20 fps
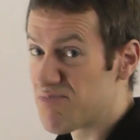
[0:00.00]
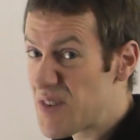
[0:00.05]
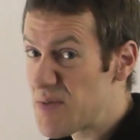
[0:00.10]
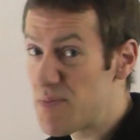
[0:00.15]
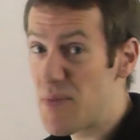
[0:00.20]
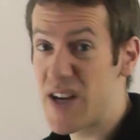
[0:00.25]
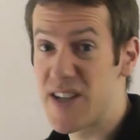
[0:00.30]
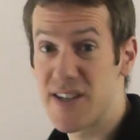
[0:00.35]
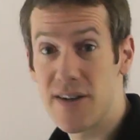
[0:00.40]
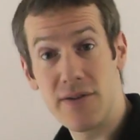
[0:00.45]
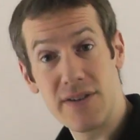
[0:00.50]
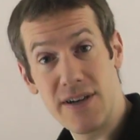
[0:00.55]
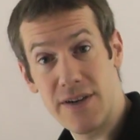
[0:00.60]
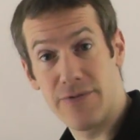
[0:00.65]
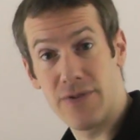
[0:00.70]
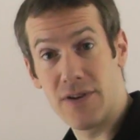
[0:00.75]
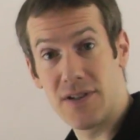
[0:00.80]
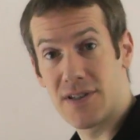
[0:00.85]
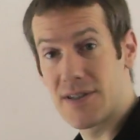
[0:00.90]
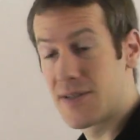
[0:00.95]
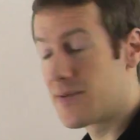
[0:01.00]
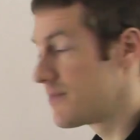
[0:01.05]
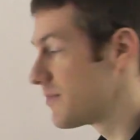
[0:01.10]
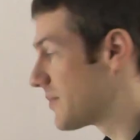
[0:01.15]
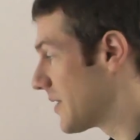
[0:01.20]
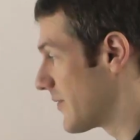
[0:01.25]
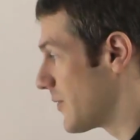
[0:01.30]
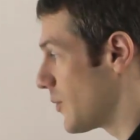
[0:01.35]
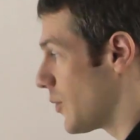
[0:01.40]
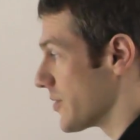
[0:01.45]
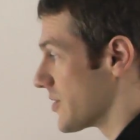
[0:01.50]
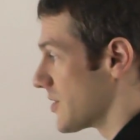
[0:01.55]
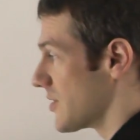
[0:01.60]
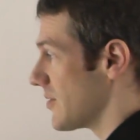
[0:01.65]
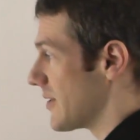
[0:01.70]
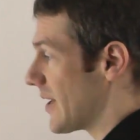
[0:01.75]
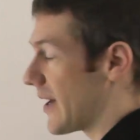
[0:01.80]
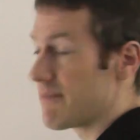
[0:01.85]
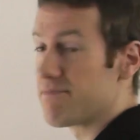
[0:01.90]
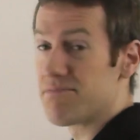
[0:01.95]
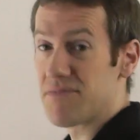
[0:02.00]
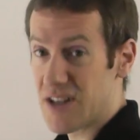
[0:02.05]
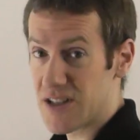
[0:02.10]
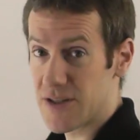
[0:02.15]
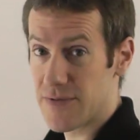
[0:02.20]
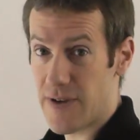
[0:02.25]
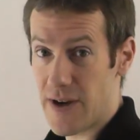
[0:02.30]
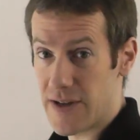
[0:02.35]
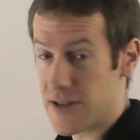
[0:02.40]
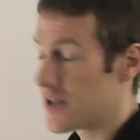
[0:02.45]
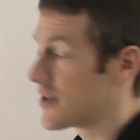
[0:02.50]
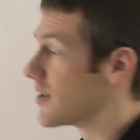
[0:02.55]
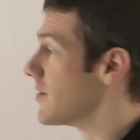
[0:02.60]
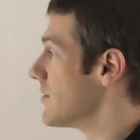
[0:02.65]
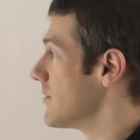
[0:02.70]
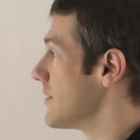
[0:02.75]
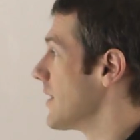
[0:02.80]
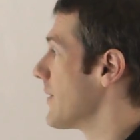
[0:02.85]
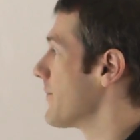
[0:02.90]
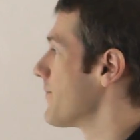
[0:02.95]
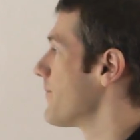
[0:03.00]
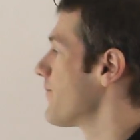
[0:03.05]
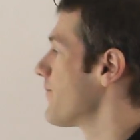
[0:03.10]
It makes no difference, but if you want to do that, that's fine, you can do that.